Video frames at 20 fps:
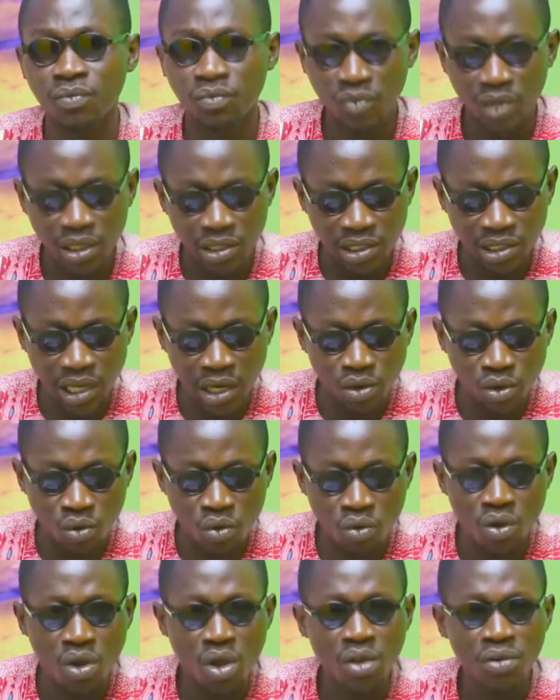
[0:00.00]
zero
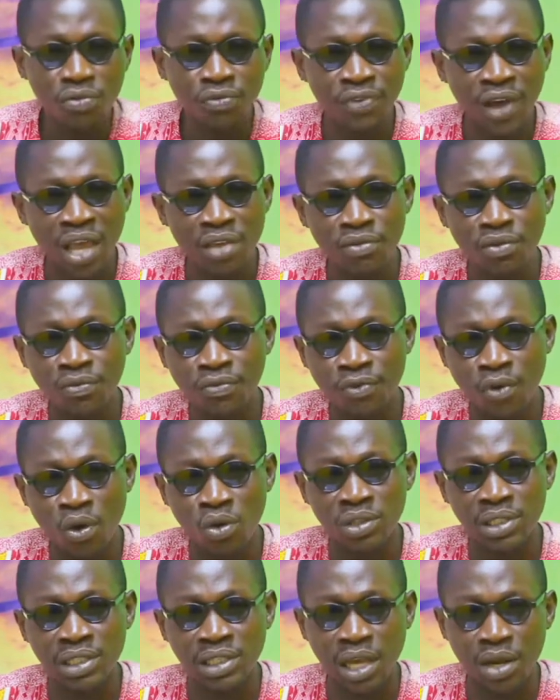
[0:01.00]
five four
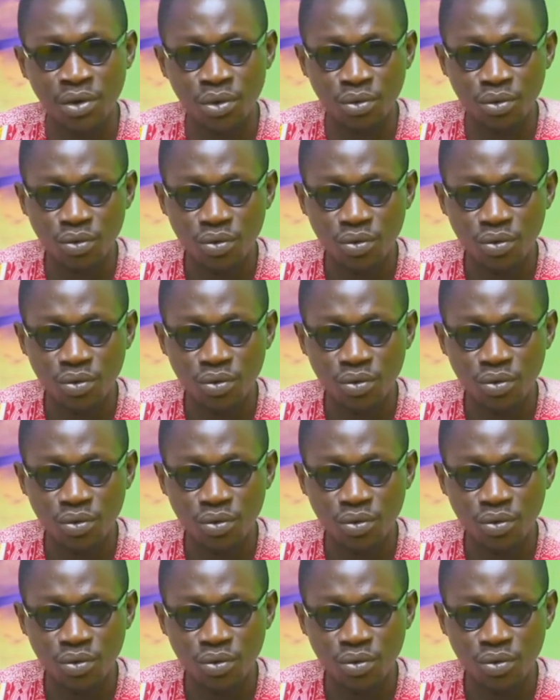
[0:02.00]
zero